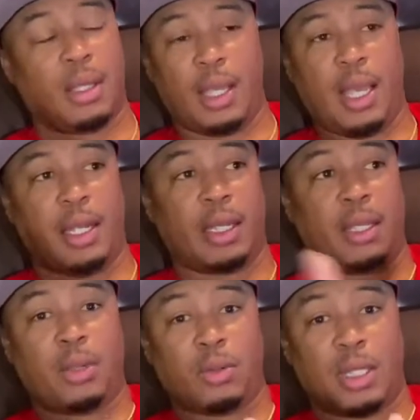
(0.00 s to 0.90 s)
And it
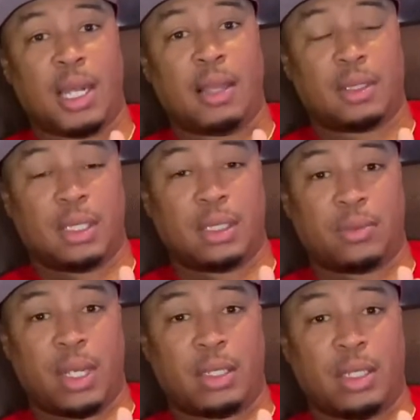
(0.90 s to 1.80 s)
killed the life sentence
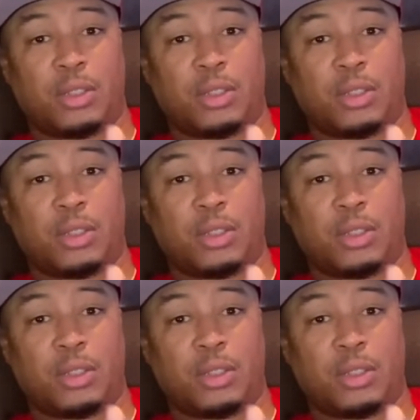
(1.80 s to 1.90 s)
right then.